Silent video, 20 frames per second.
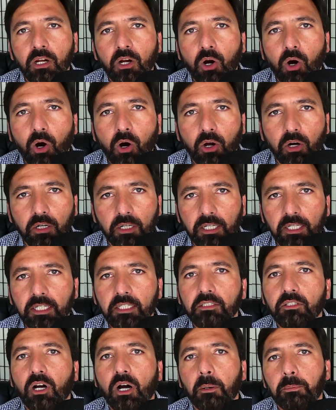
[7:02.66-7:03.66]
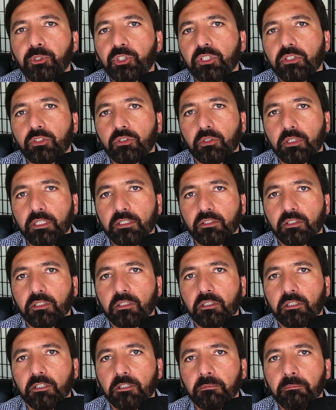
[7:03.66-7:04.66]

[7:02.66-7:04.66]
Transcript: are good options to consider.